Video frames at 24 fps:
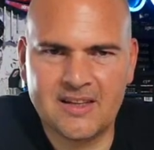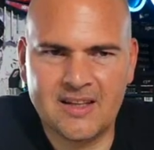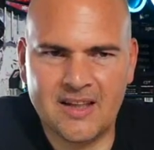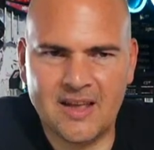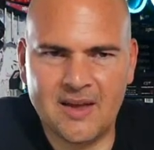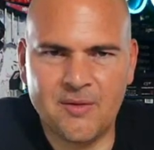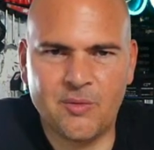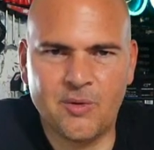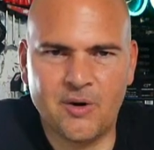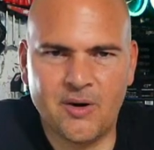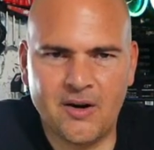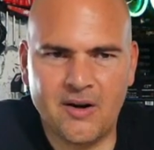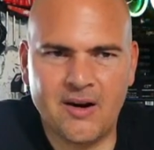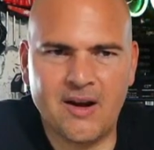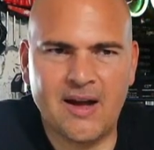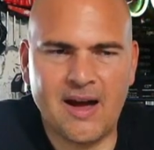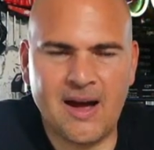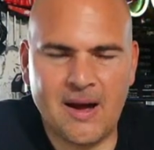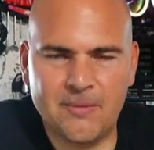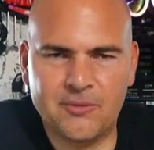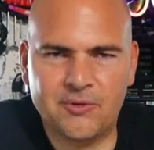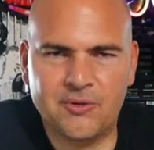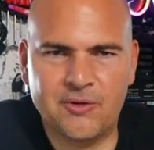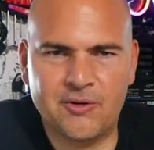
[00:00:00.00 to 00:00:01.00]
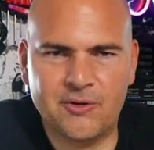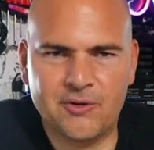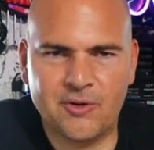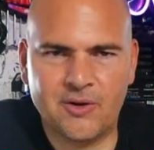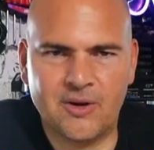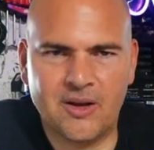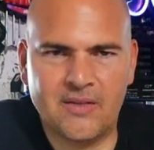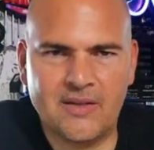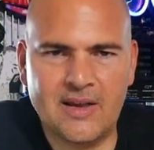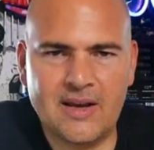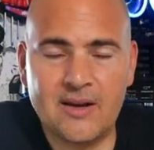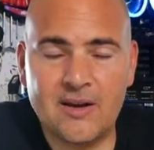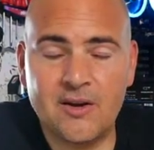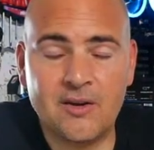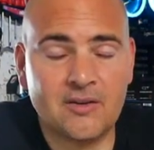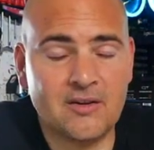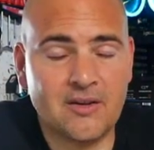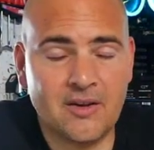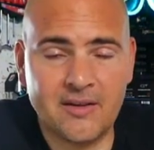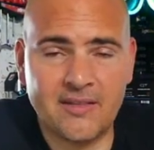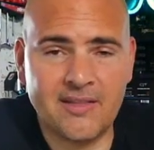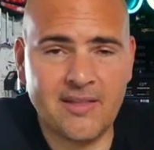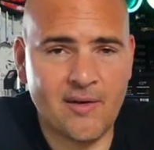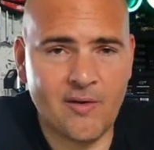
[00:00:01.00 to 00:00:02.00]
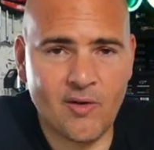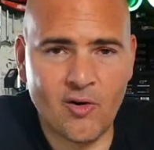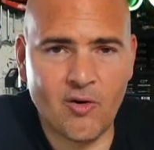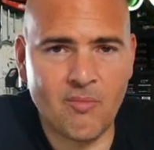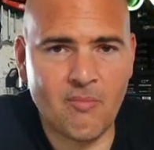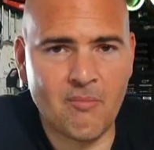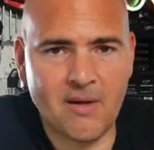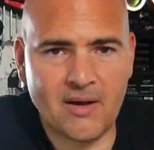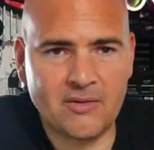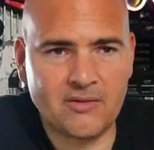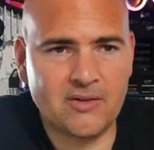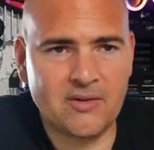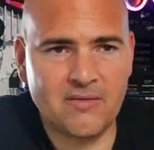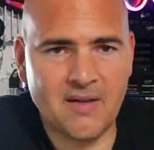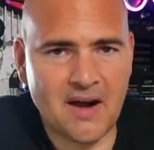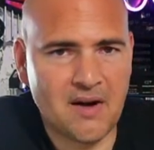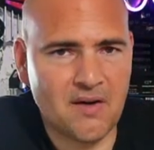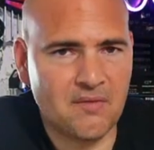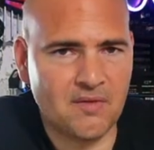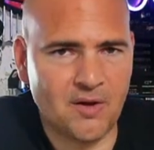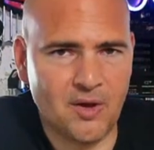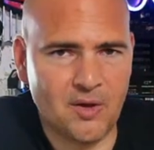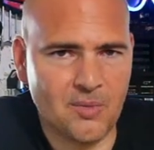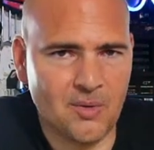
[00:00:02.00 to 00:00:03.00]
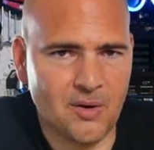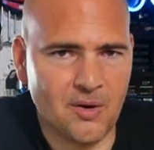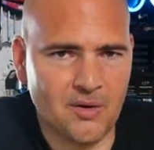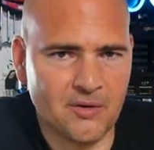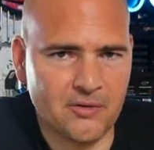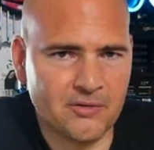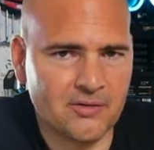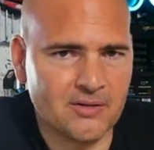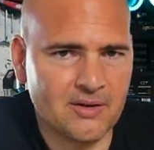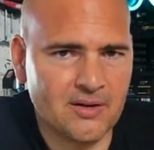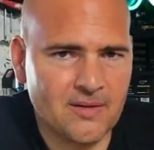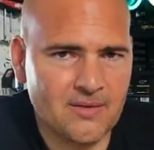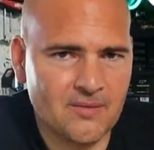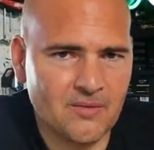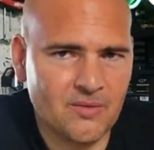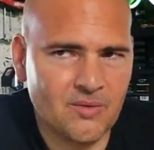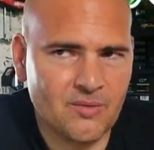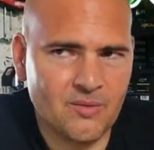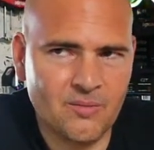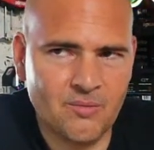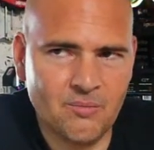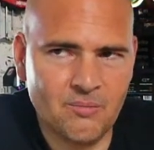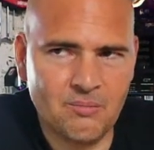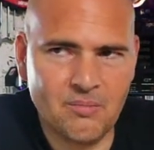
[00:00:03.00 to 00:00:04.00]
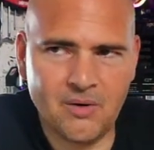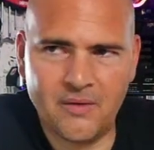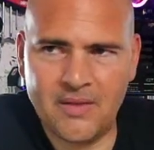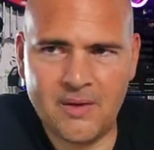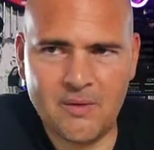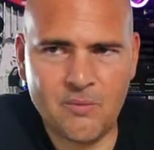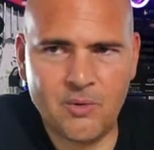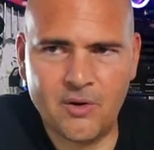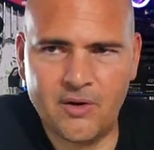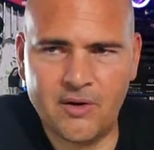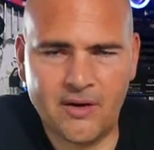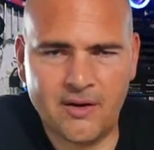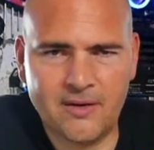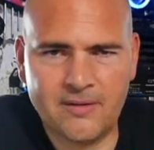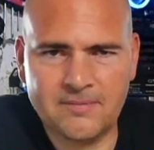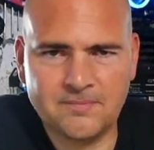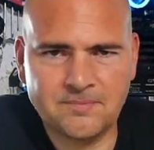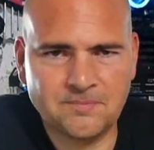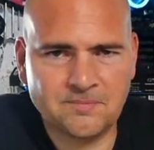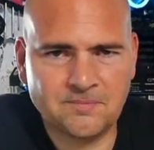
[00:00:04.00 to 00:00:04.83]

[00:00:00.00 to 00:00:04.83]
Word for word: They were absolutely shocking. They looked like they were a massive airflow box, but they weren't.